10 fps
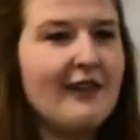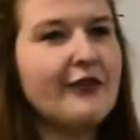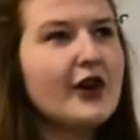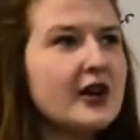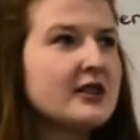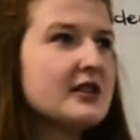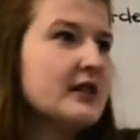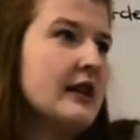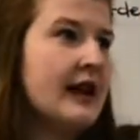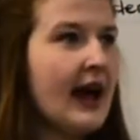First,
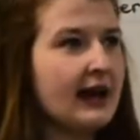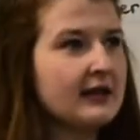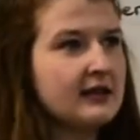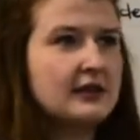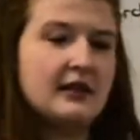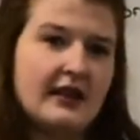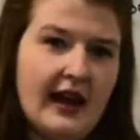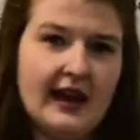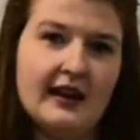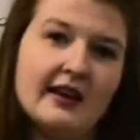next,
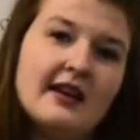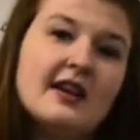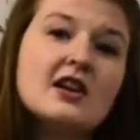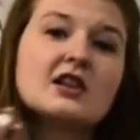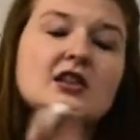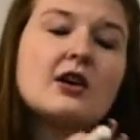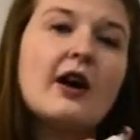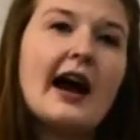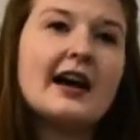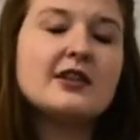then. So
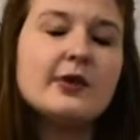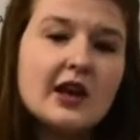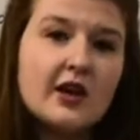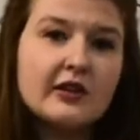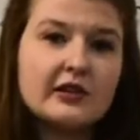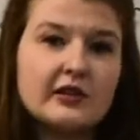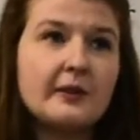as we go through the